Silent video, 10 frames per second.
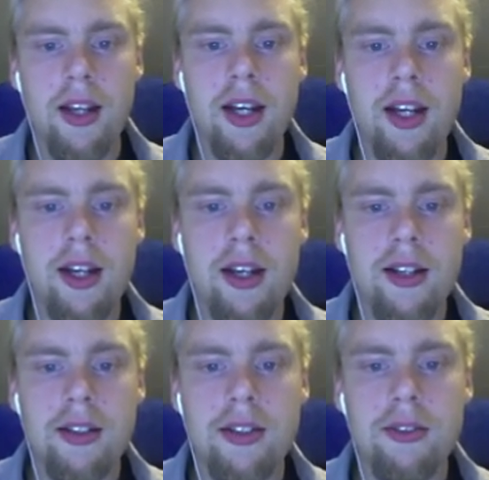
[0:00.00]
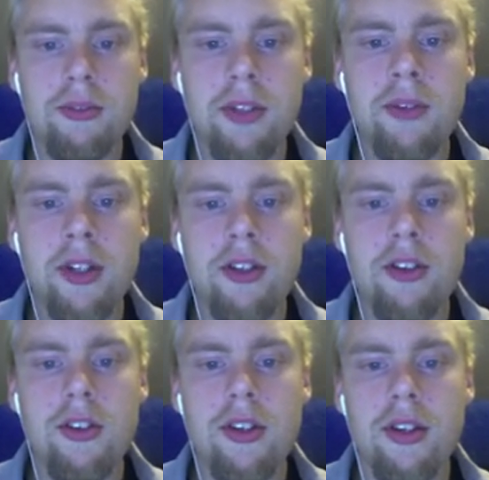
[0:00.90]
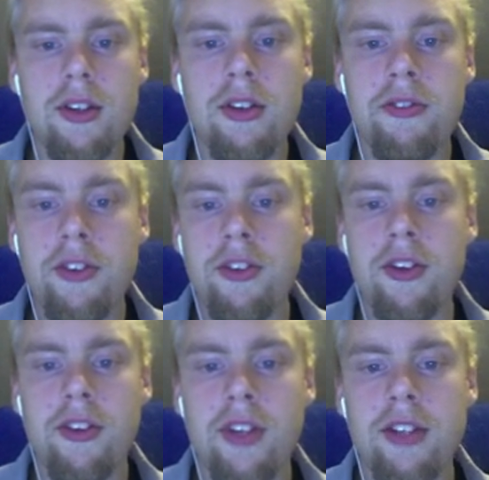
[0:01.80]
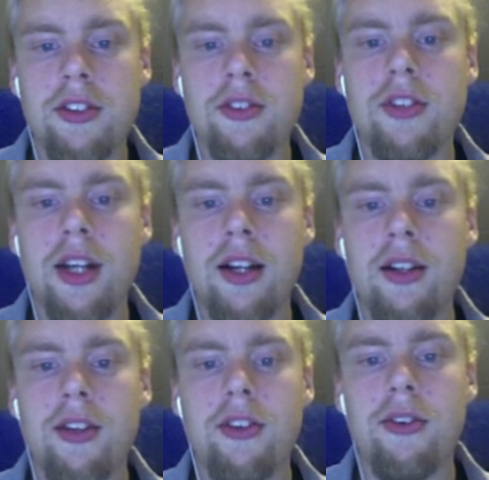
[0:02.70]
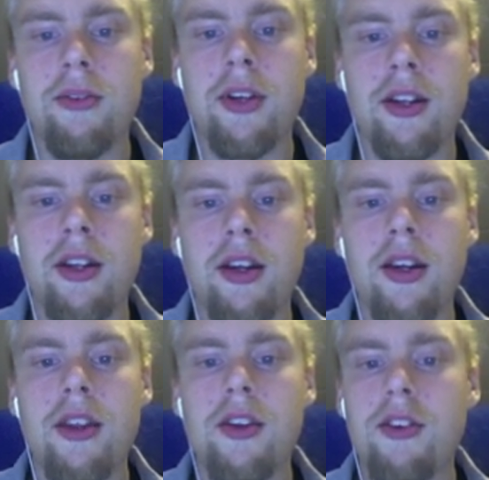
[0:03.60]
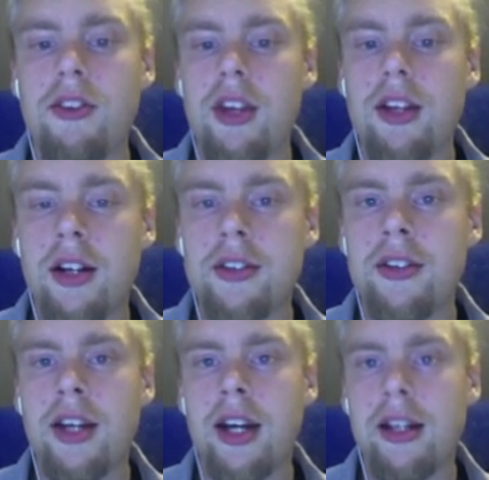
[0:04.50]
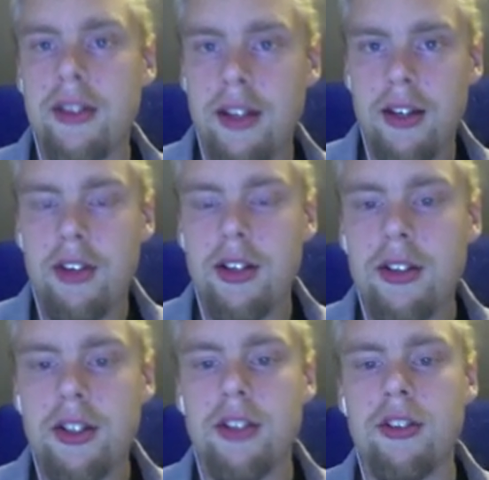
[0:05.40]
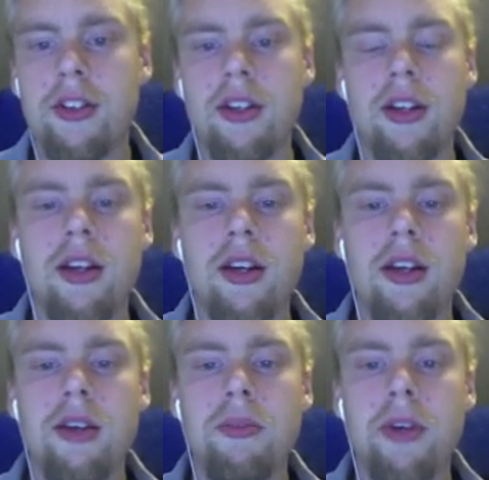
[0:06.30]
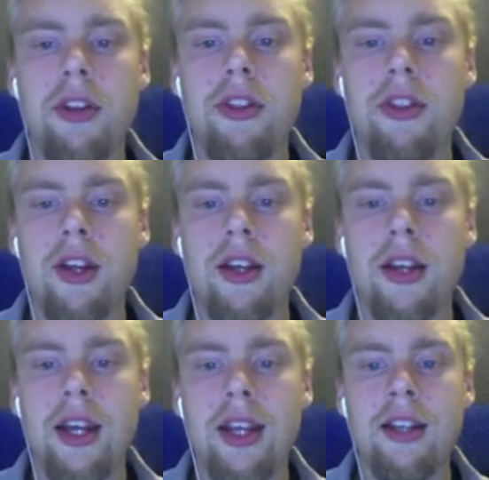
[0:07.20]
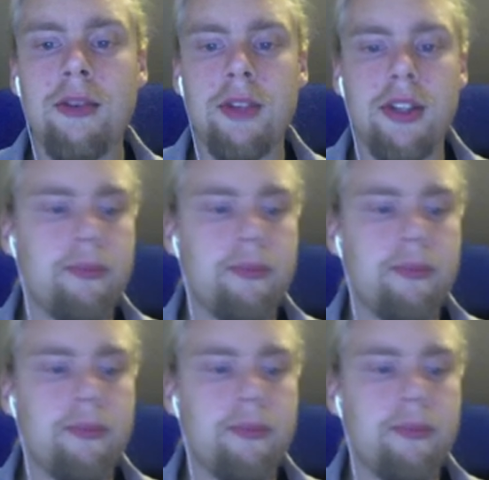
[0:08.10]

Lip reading: And we want the physics engine to tell us when there is a contact, that is a collision, with an enemy.